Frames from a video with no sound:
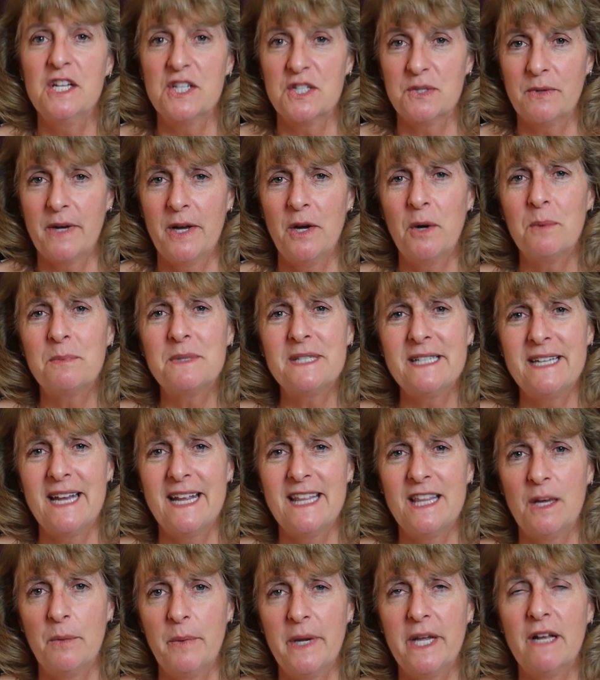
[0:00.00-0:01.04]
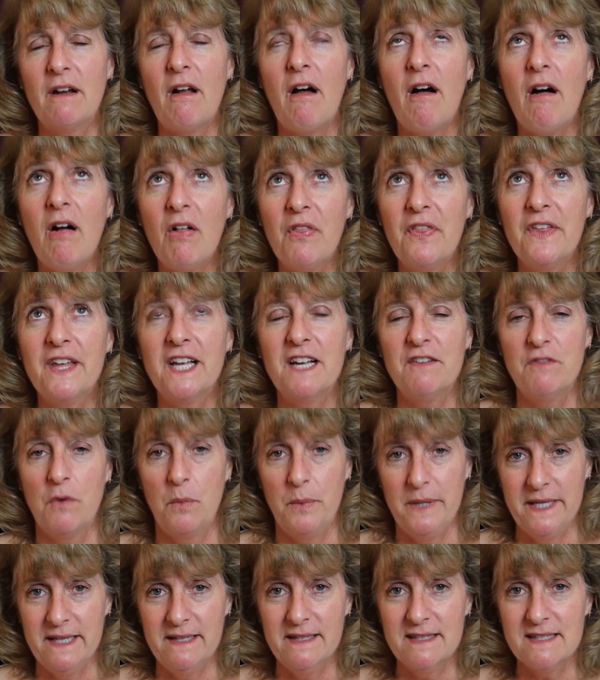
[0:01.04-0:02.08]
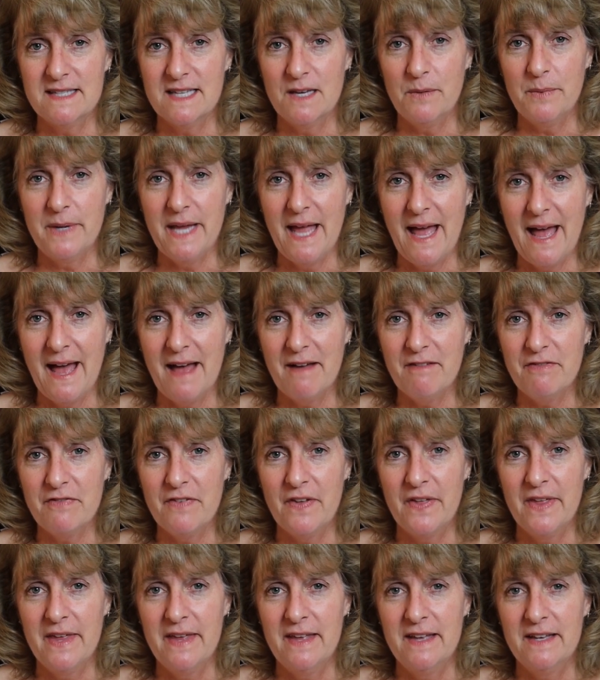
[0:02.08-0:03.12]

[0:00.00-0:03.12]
So I hope today that we can all think of a weakness that we have.